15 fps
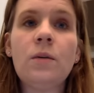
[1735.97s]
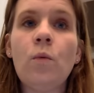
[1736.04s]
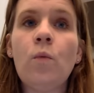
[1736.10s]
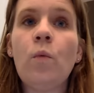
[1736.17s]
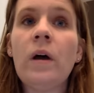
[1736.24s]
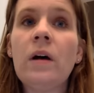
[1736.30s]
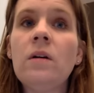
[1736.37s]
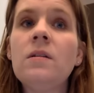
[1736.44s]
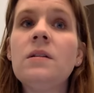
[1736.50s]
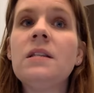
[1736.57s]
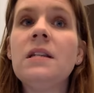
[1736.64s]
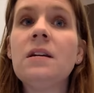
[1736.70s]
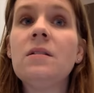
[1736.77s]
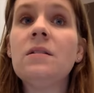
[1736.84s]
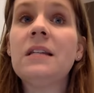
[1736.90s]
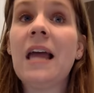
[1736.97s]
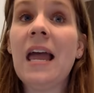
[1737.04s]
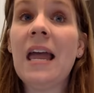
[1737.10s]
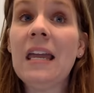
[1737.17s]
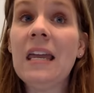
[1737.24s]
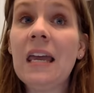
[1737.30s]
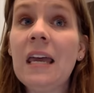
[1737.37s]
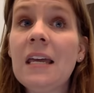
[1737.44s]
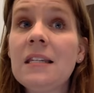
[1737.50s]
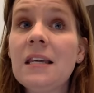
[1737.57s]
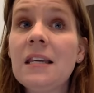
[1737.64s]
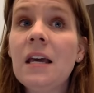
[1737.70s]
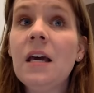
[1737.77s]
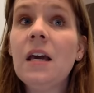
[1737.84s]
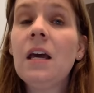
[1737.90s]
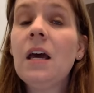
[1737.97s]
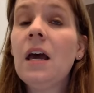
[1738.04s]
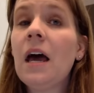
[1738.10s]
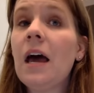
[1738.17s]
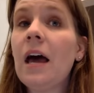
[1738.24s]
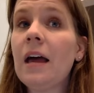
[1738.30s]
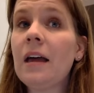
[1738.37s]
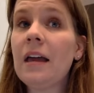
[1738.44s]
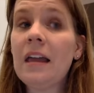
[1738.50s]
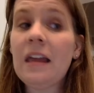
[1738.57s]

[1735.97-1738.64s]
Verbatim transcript: will still take it uh,